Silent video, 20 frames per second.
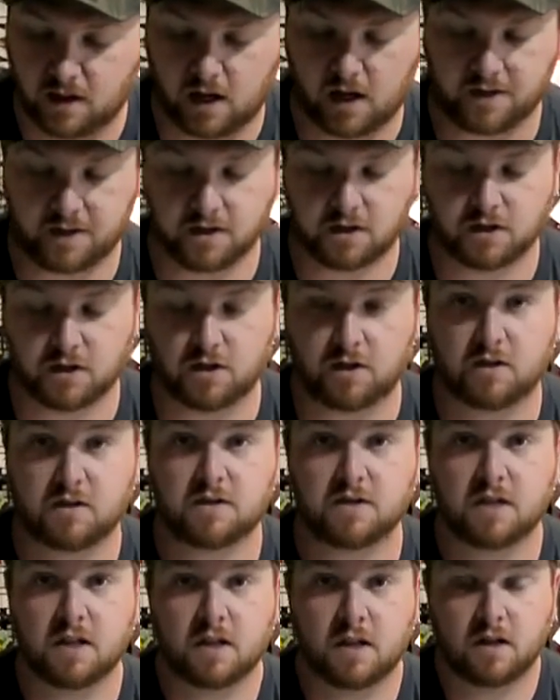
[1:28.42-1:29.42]
on the
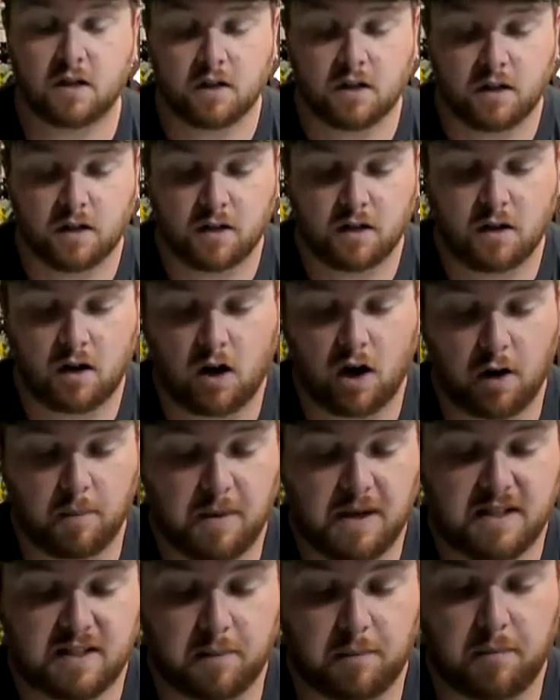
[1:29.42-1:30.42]
internals are a
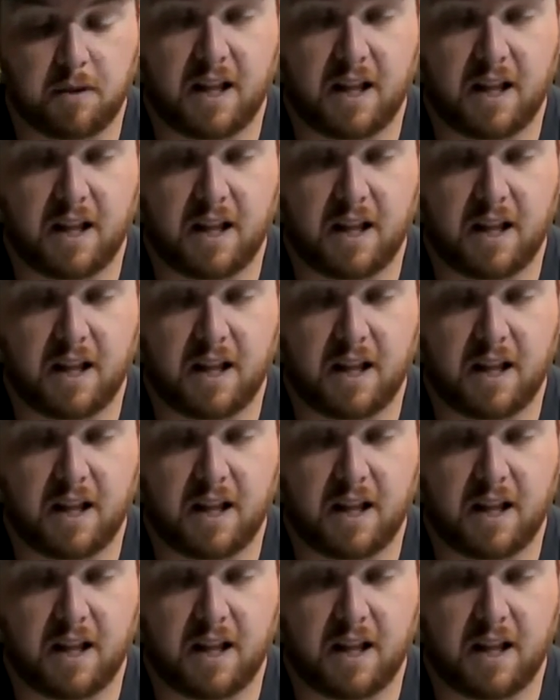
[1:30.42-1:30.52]
piece of